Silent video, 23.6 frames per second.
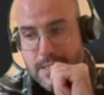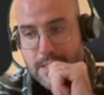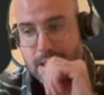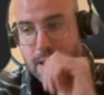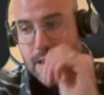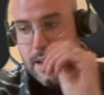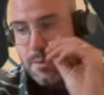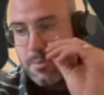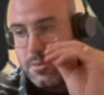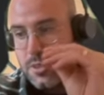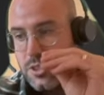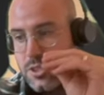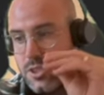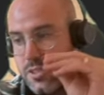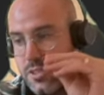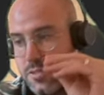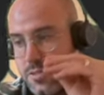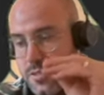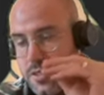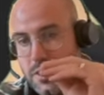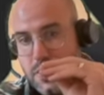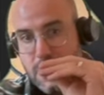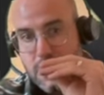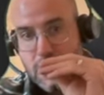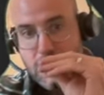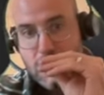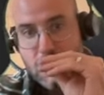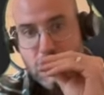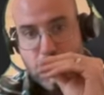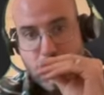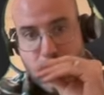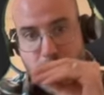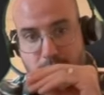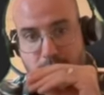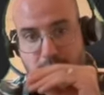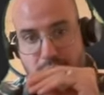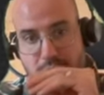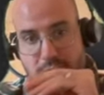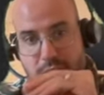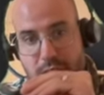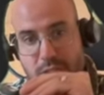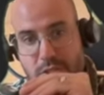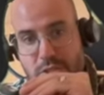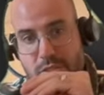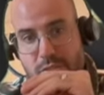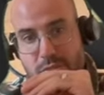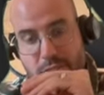how much of the
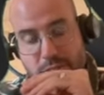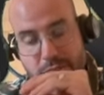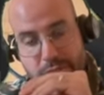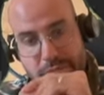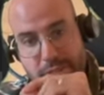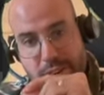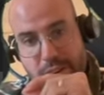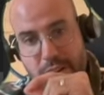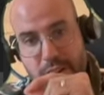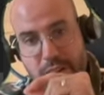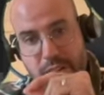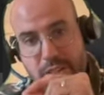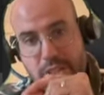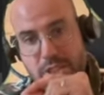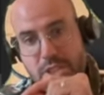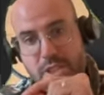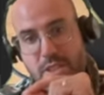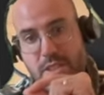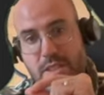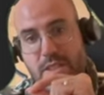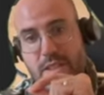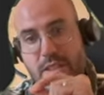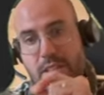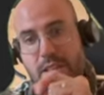percentage of the variation